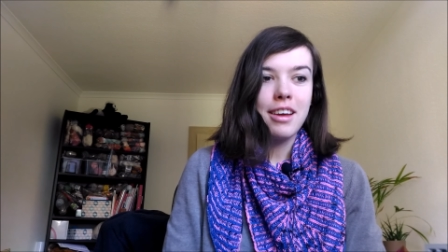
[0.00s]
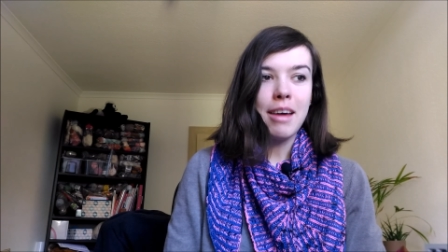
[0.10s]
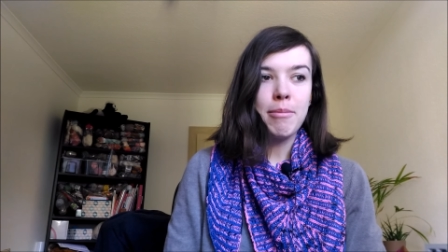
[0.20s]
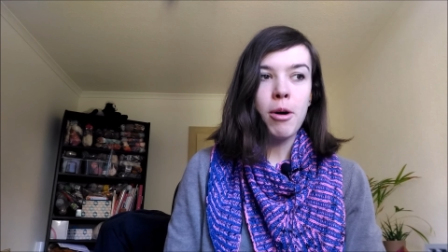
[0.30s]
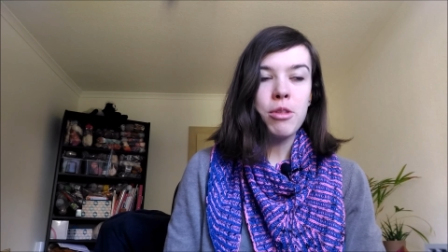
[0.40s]

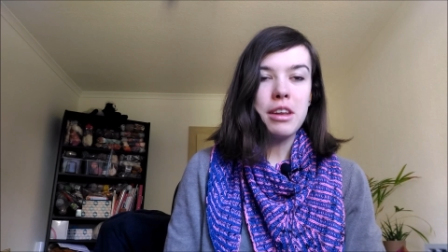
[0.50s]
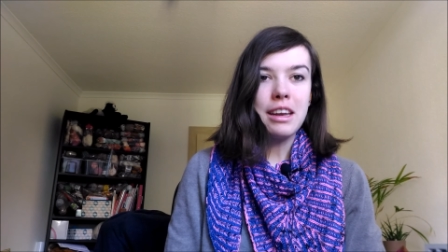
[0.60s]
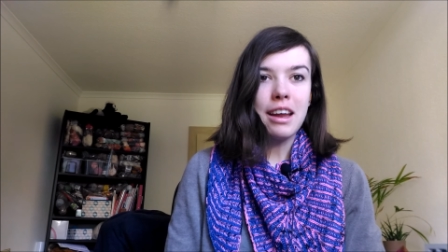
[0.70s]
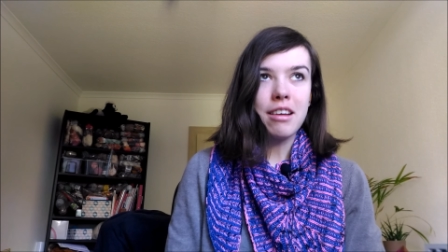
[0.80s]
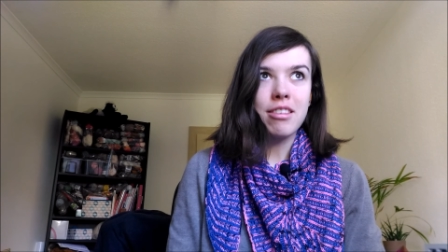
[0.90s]
Um, all the
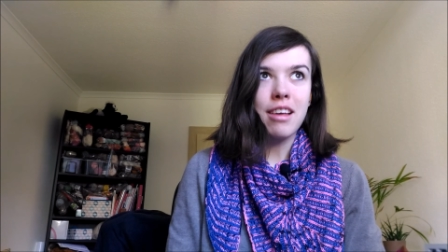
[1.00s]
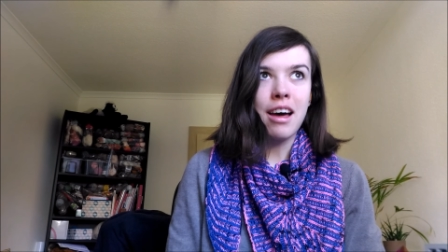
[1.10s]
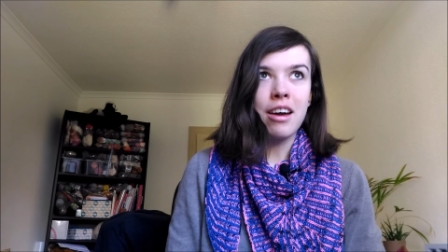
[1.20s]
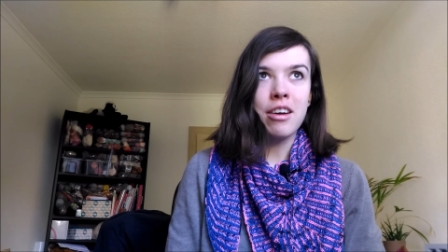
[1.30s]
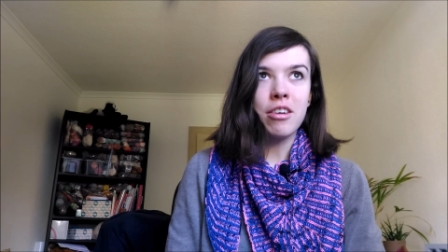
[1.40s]
details
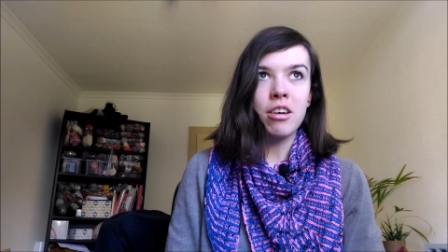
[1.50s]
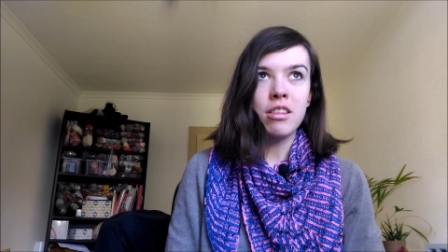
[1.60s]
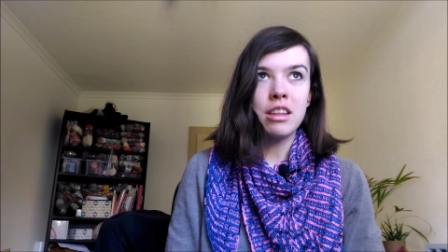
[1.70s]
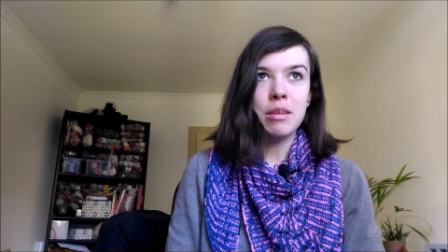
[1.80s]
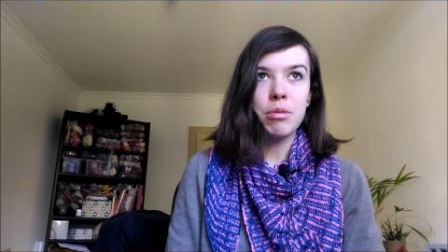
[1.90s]
are
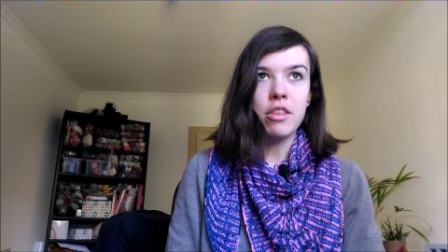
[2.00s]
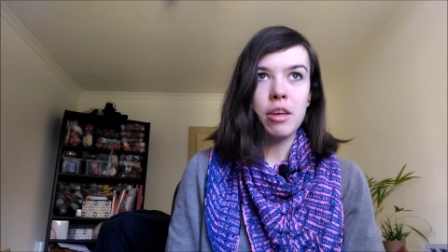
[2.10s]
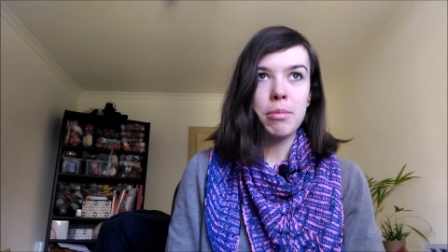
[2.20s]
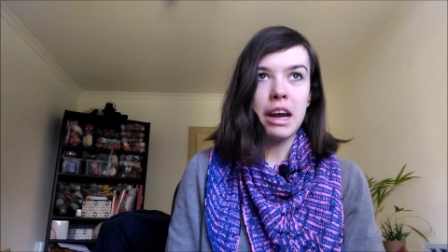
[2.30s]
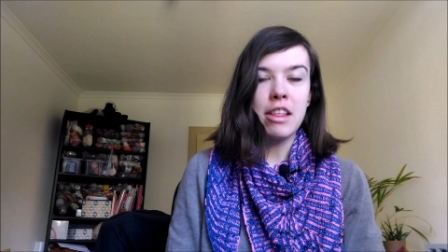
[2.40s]
on the
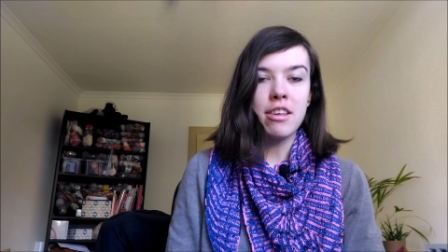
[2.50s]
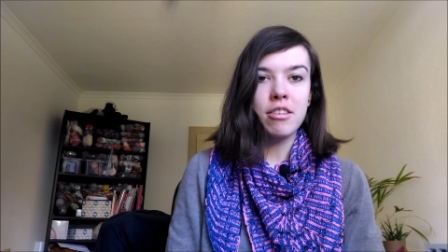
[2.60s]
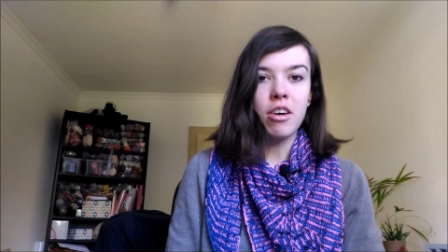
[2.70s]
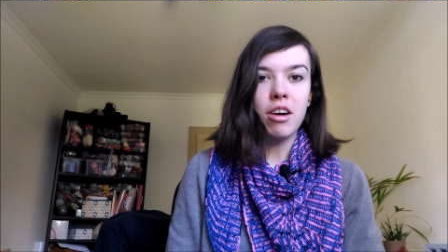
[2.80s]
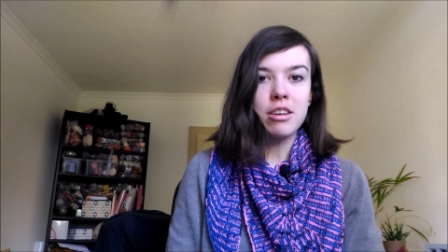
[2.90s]
project page. It's
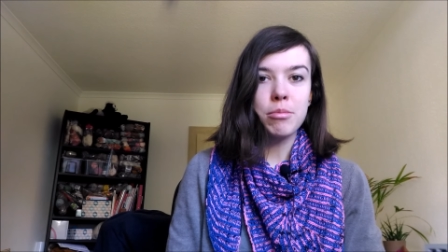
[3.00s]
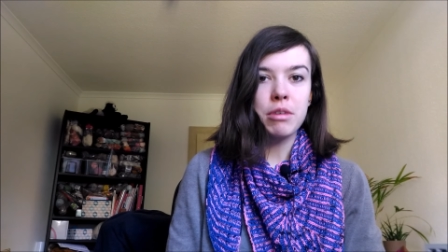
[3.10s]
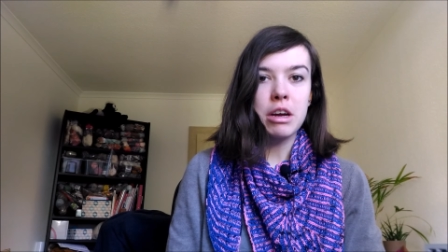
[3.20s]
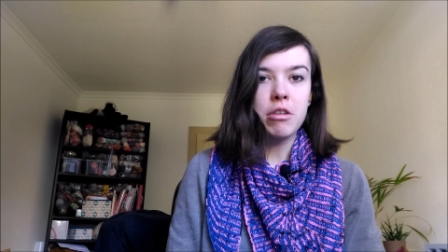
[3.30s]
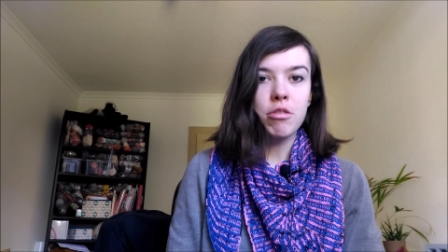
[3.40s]
called
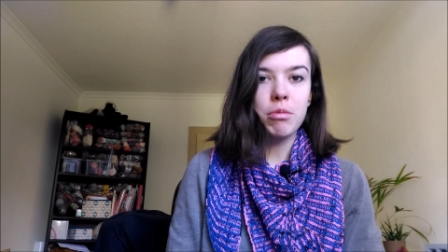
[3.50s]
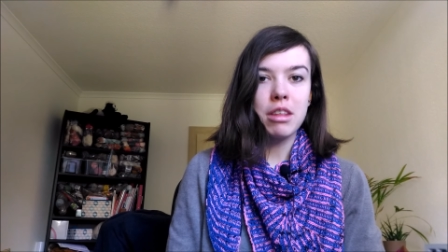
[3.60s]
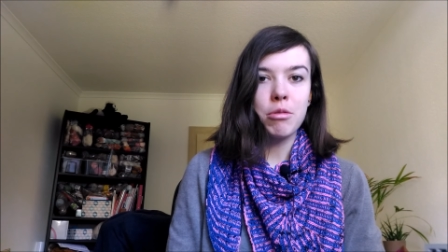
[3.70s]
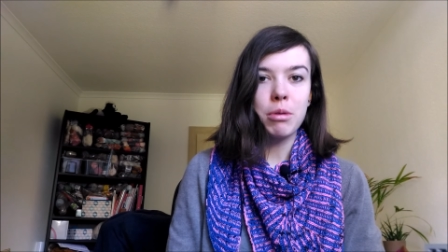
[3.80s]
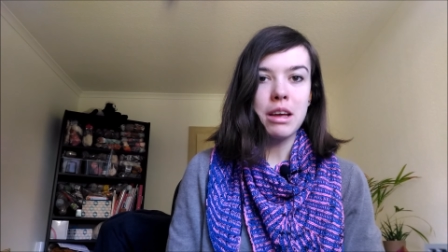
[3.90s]
Brioche with
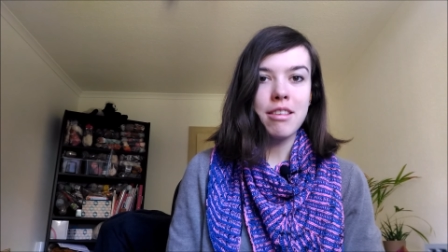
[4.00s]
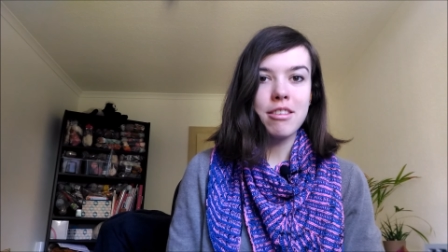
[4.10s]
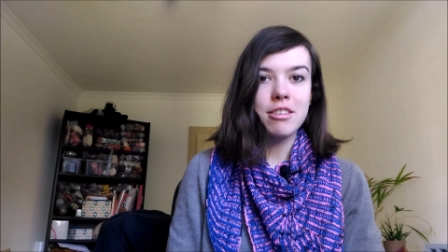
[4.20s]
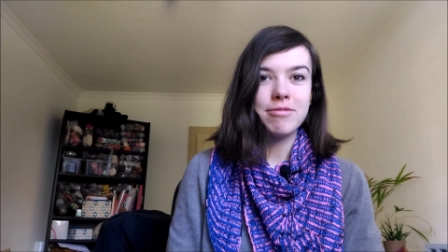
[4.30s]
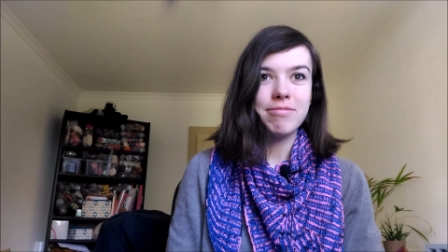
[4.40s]
a Twist.